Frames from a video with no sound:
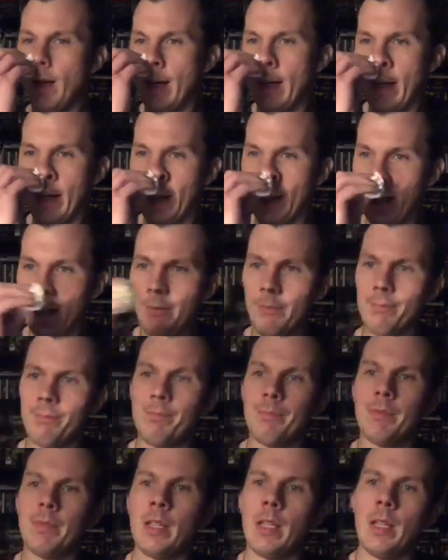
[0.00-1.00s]
Uh,
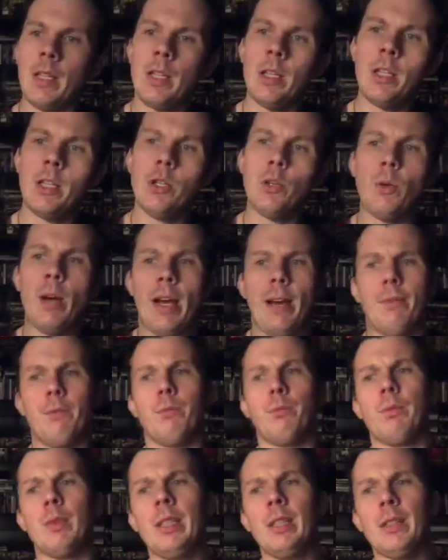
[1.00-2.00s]
you have
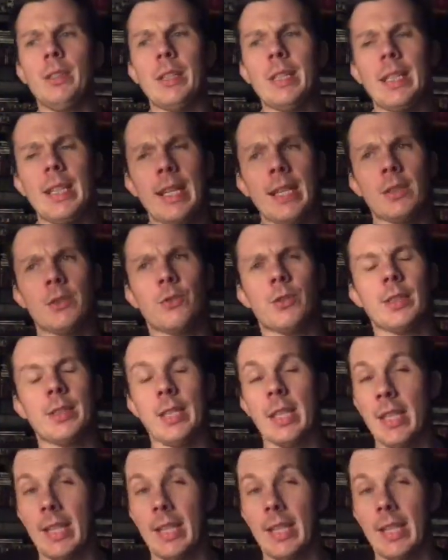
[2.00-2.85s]
really interesting